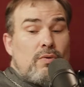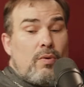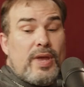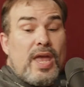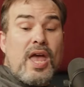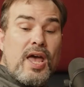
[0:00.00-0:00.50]
So
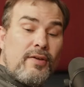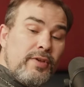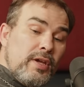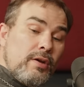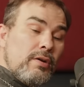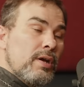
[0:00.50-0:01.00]
what we
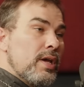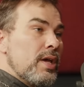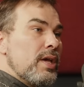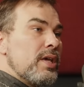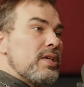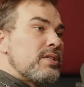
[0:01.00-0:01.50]
have here
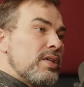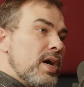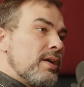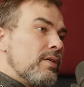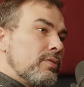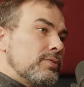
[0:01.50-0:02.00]
is
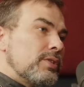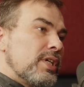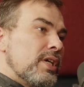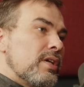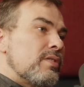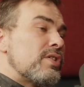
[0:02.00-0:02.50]
not
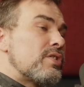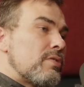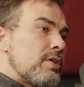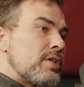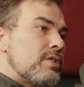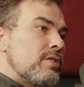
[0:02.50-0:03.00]
only the
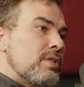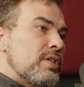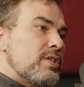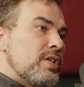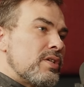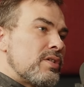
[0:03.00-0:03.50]

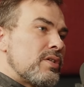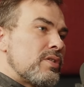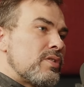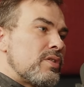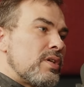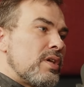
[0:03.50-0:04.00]
certitude that
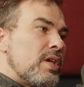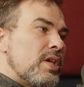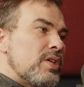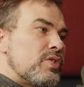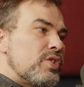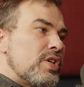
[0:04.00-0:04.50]
Jesus
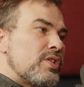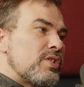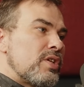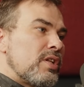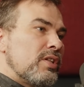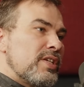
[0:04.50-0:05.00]
is
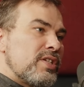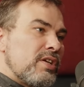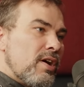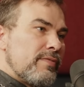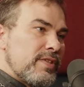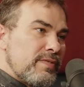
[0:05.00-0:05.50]
just
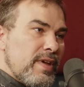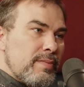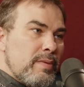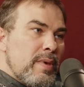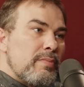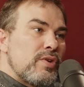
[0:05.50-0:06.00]
listing off his
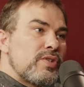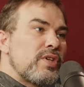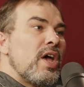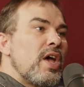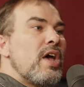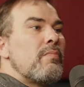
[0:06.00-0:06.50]
family
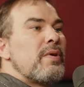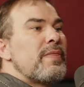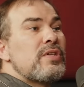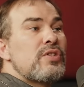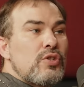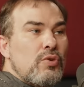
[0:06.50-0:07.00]
members,
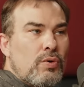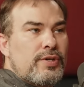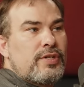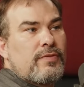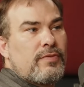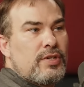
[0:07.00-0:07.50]
but the
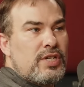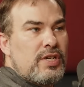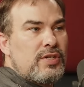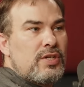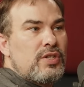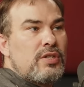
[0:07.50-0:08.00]
source for
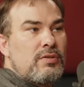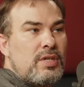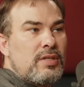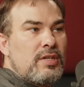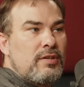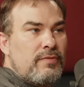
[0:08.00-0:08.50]
Jesus
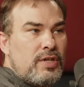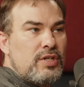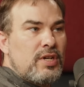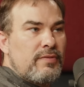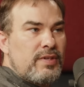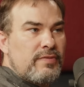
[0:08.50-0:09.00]
using the
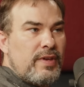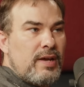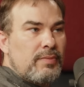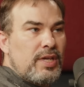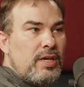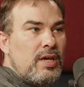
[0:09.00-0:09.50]
division of his
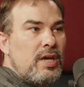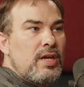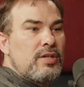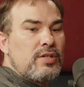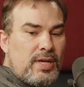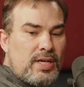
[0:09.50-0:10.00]
family
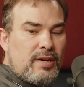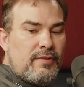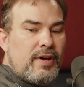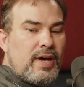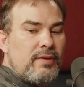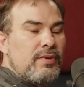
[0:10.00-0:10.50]
to
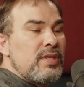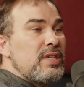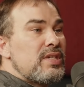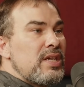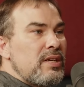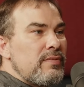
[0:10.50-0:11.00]
identify with
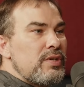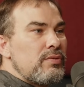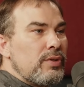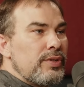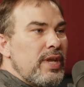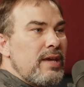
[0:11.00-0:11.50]
these
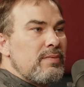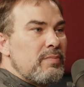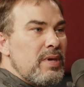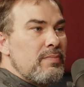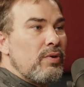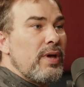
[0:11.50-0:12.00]
individual
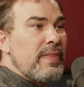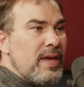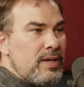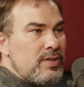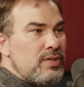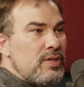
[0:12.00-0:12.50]
named people,
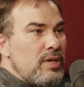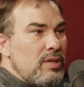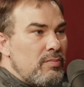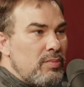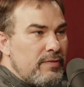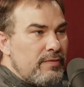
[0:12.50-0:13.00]
and that is
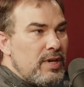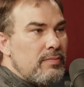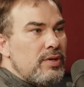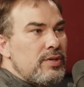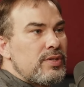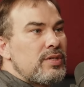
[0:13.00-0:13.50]
the book of
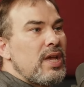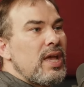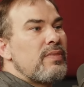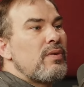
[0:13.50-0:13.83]
Numbers